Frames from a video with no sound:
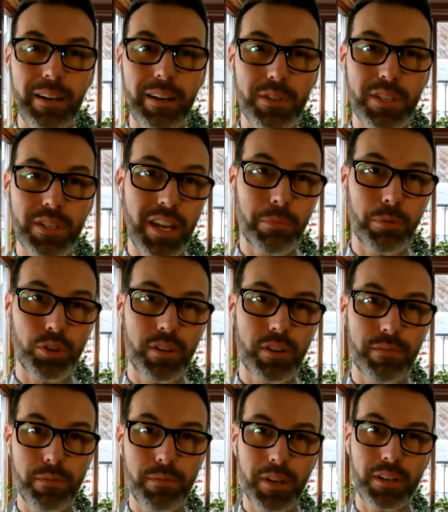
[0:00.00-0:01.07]

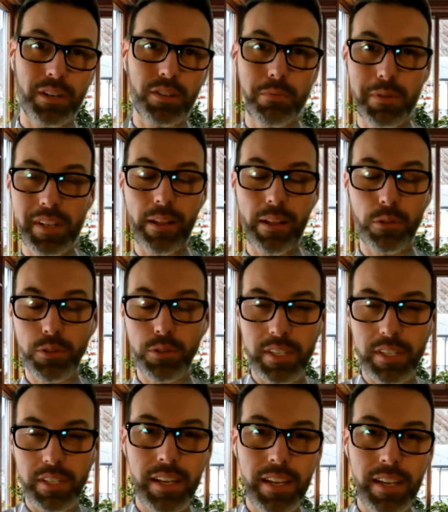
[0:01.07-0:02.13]
discipleship from Dr. Pete
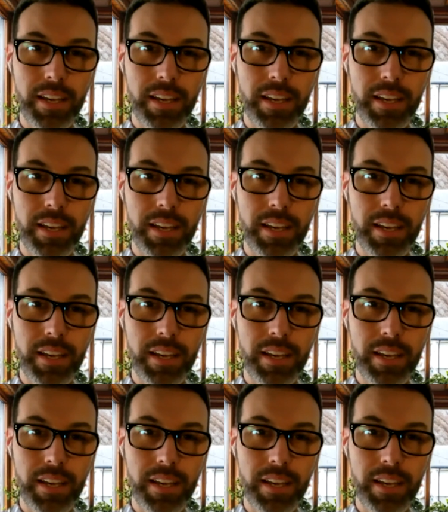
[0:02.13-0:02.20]
Ellison.